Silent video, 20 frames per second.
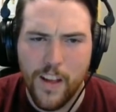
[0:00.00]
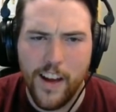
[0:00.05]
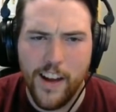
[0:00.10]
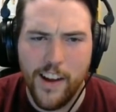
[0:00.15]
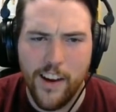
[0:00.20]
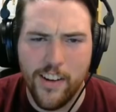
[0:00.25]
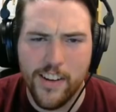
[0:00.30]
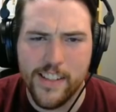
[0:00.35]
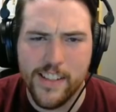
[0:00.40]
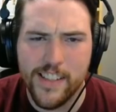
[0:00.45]

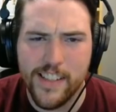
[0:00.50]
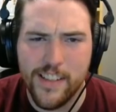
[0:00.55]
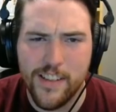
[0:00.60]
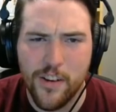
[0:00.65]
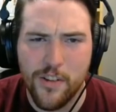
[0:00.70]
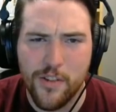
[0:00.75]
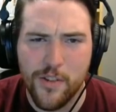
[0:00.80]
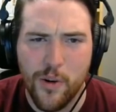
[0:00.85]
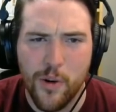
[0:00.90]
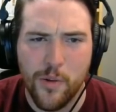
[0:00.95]
I honestly
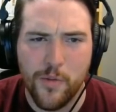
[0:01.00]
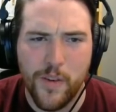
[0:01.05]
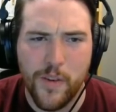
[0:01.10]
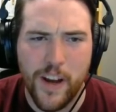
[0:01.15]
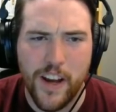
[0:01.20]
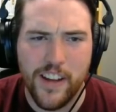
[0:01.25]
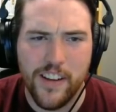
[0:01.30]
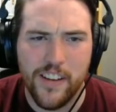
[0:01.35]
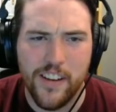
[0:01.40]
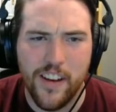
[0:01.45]
don't know if
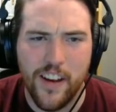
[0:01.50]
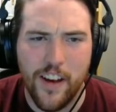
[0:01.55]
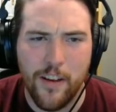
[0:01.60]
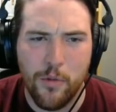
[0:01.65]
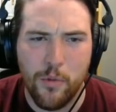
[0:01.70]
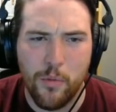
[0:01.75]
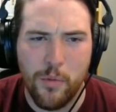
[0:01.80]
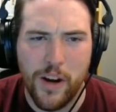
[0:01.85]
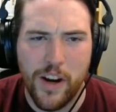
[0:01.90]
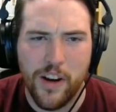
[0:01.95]
I
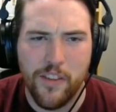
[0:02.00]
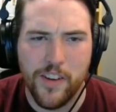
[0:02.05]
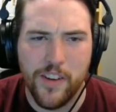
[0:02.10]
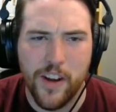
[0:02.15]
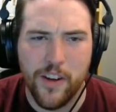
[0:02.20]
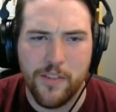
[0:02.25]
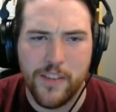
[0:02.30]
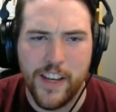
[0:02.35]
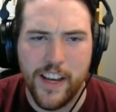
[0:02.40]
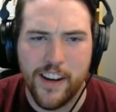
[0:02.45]
am aware of
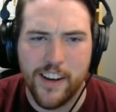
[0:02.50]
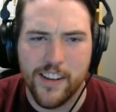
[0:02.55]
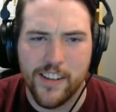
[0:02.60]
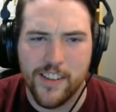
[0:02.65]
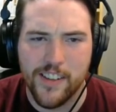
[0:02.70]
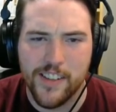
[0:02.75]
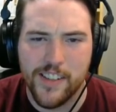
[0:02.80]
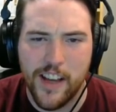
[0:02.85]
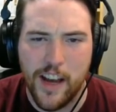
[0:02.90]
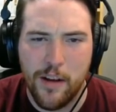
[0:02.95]
enough
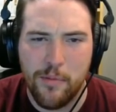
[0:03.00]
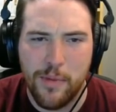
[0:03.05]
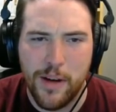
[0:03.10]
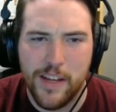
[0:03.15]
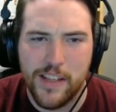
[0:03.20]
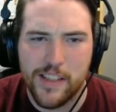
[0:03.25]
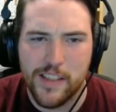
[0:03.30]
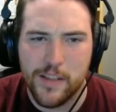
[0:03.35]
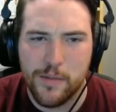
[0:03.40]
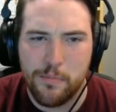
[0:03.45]
characters. I
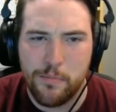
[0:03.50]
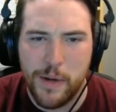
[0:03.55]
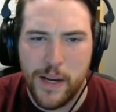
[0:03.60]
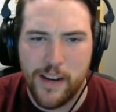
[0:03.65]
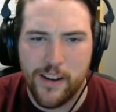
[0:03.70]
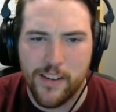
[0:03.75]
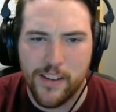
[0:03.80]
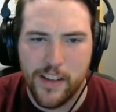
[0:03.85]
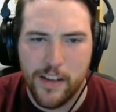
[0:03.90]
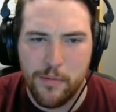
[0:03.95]
might just
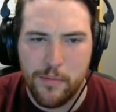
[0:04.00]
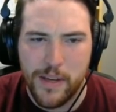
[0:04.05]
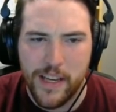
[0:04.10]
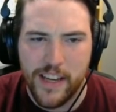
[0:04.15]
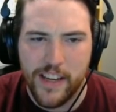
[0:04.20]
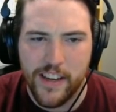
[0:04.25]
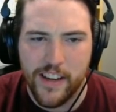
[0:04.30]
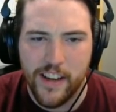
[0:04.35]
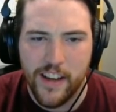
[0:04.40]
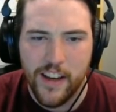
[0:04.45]
barely be.